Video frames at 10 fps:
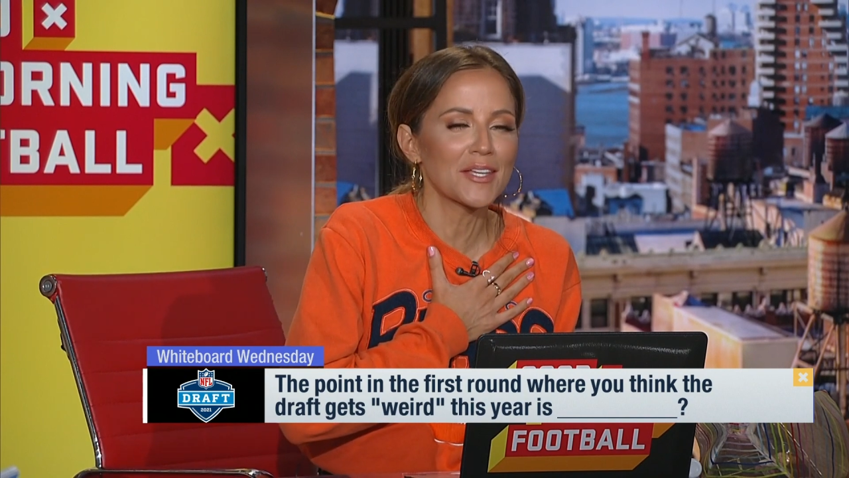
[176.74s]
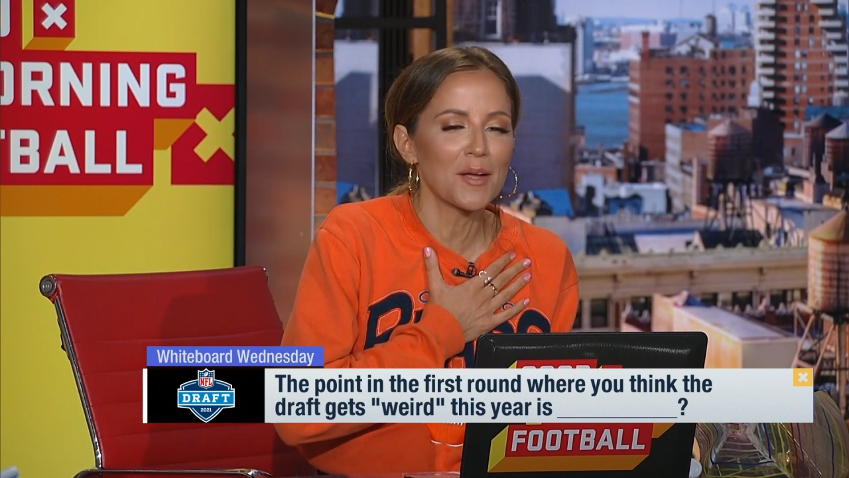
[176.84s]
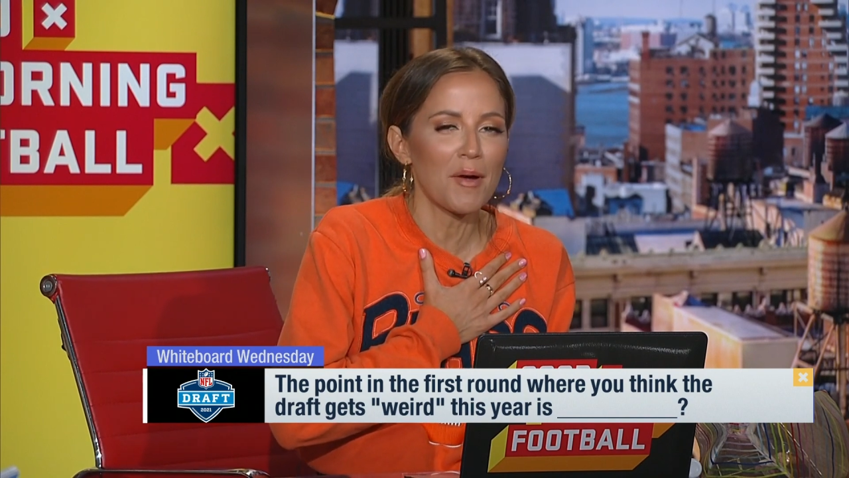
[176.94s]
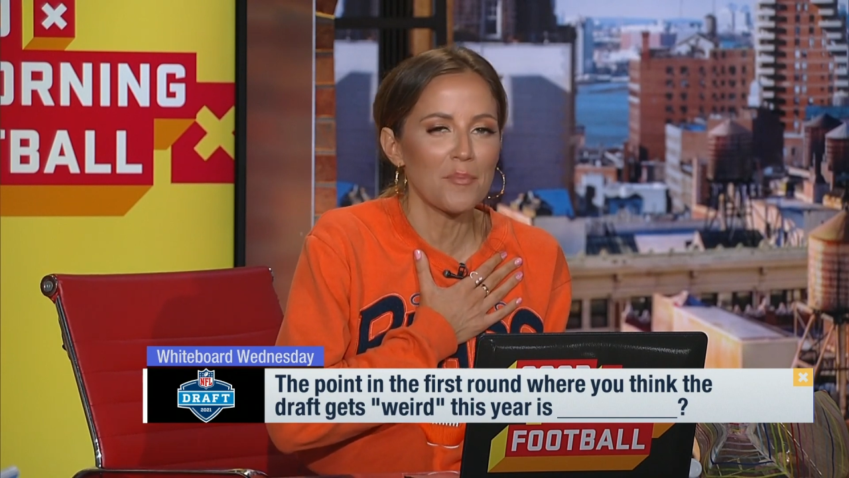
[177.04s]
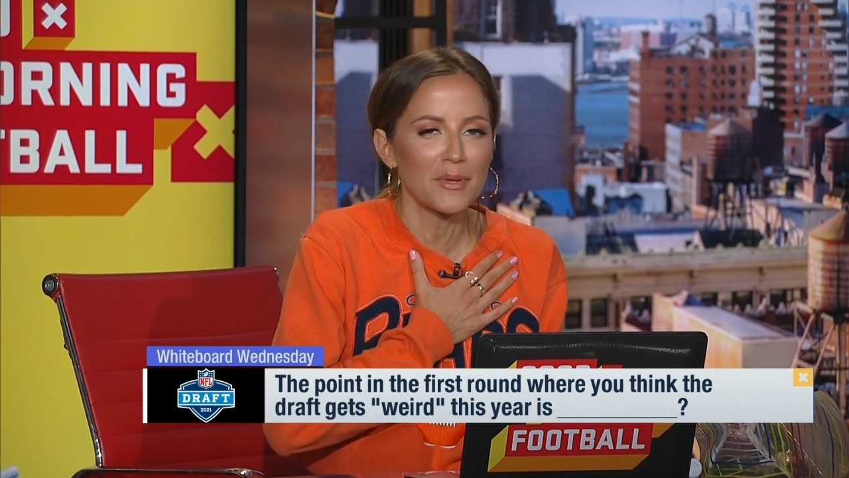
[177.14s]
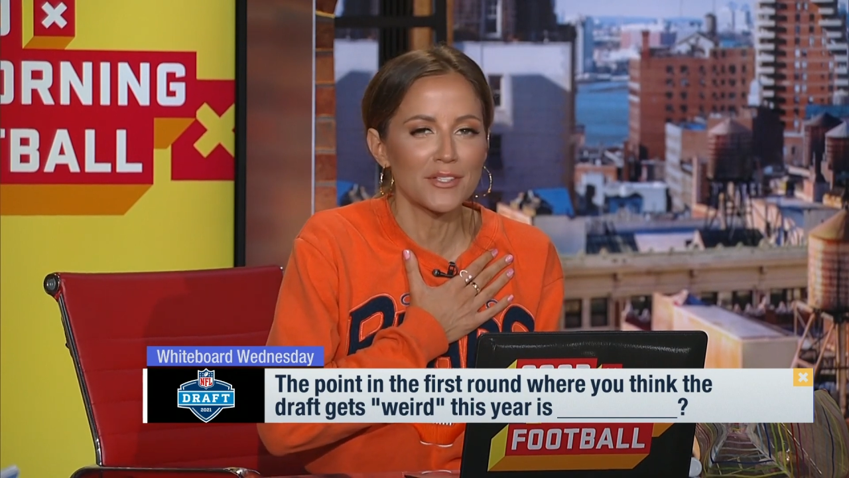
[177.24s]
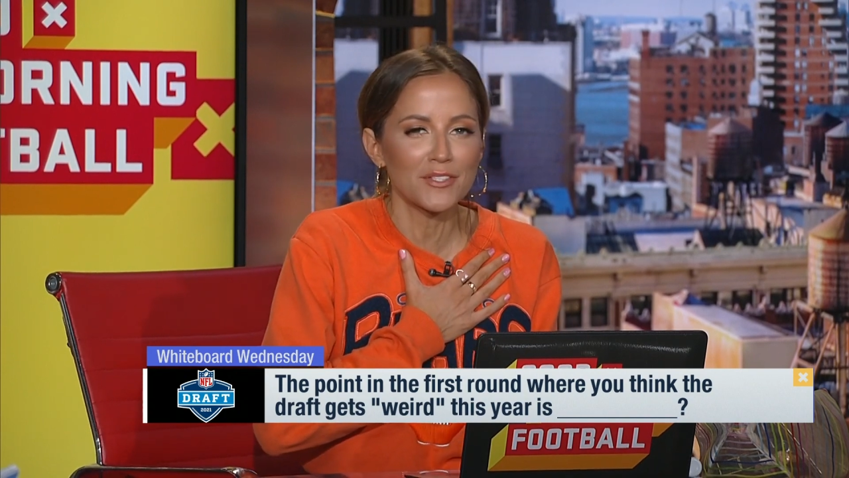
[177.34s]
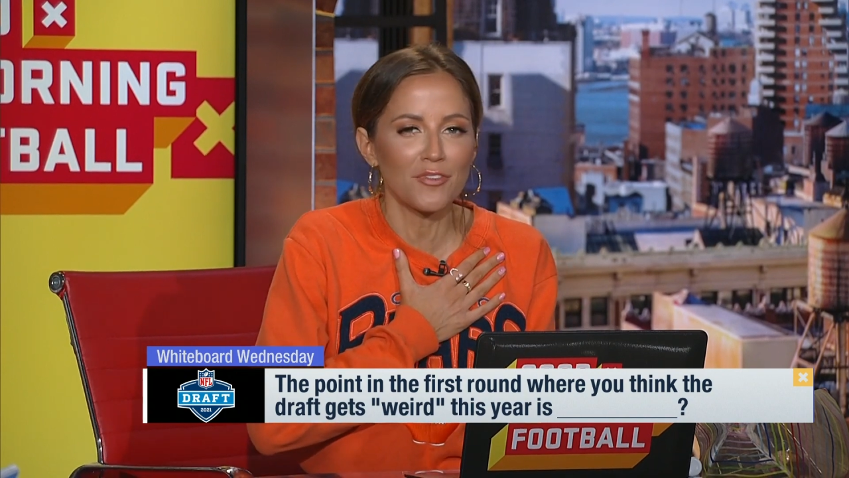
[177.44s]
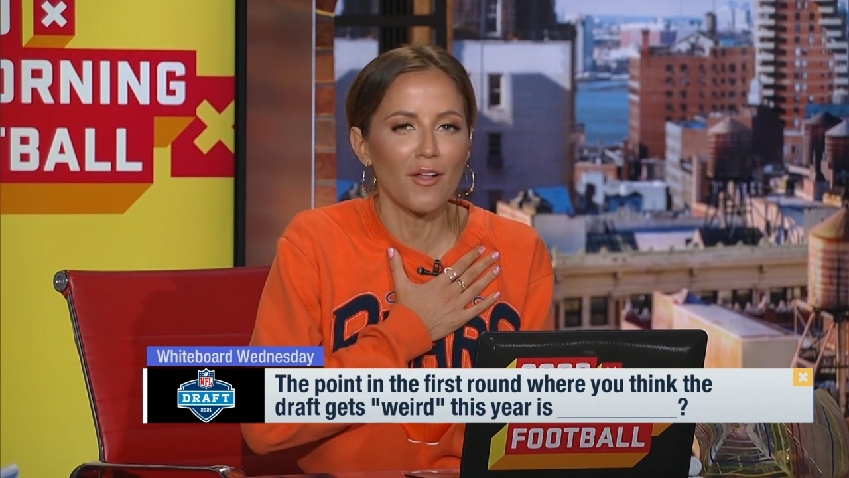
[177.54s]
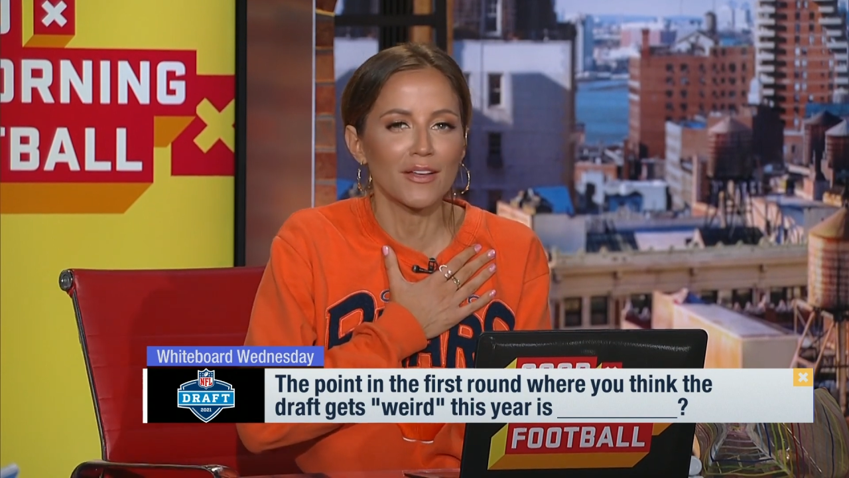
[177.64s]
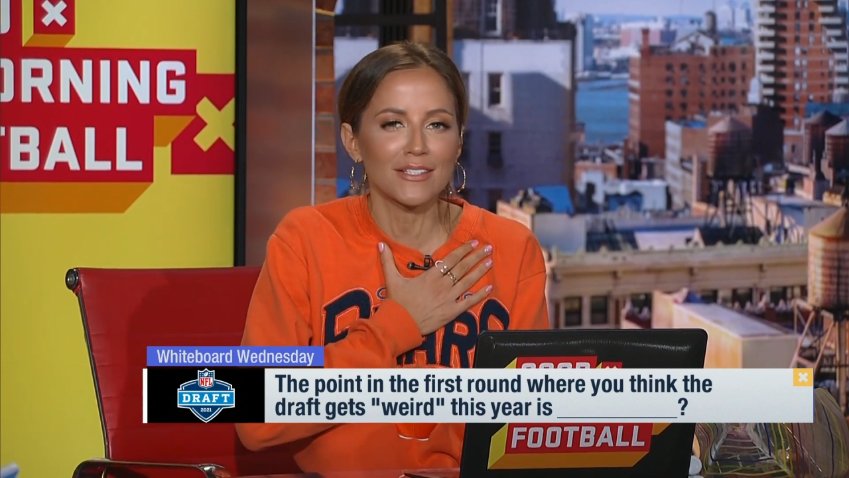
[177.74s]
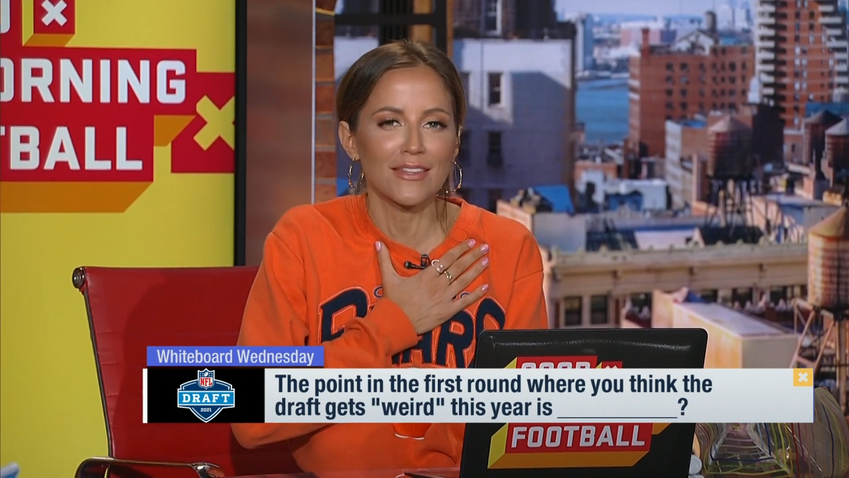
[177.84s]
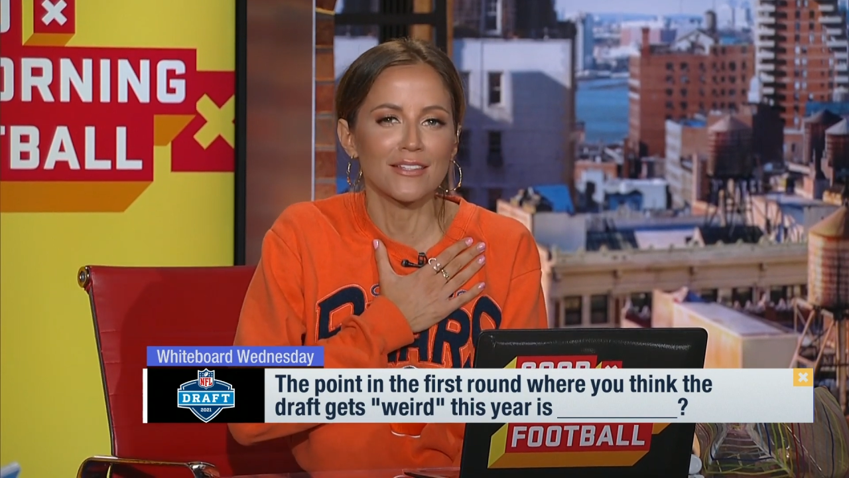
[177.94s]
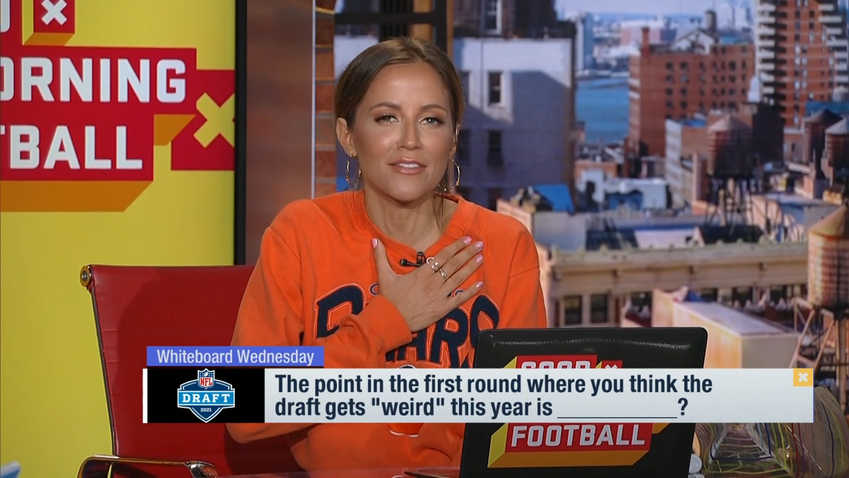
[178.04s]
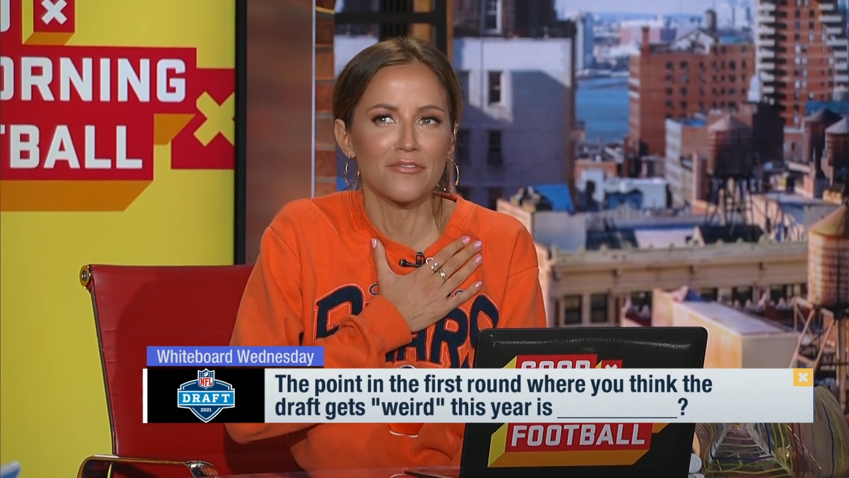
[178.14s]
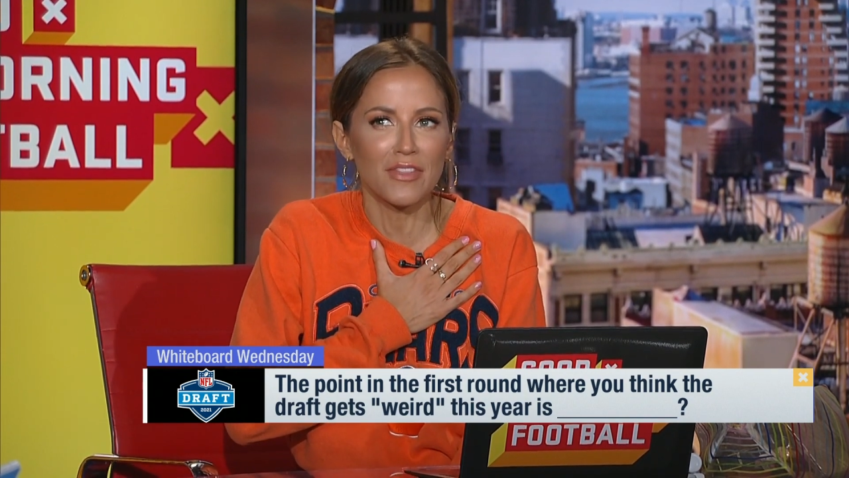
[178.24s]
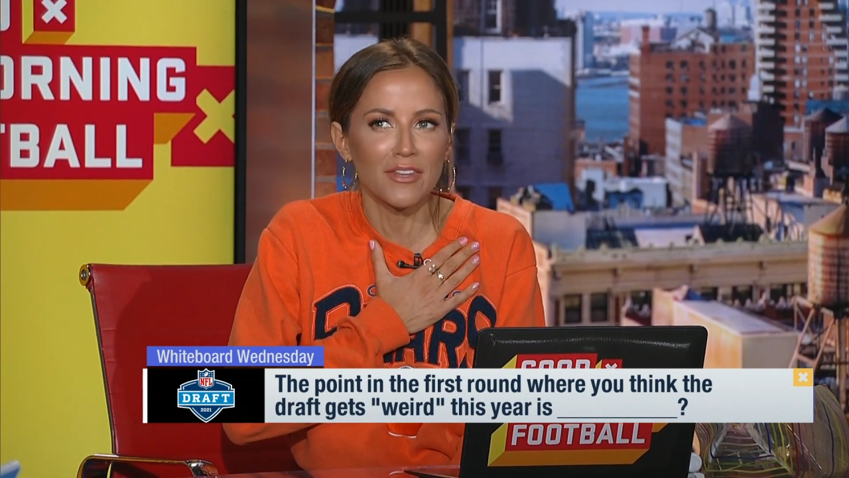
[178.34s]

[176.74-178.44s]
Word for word: thinking about Pitts falling to then to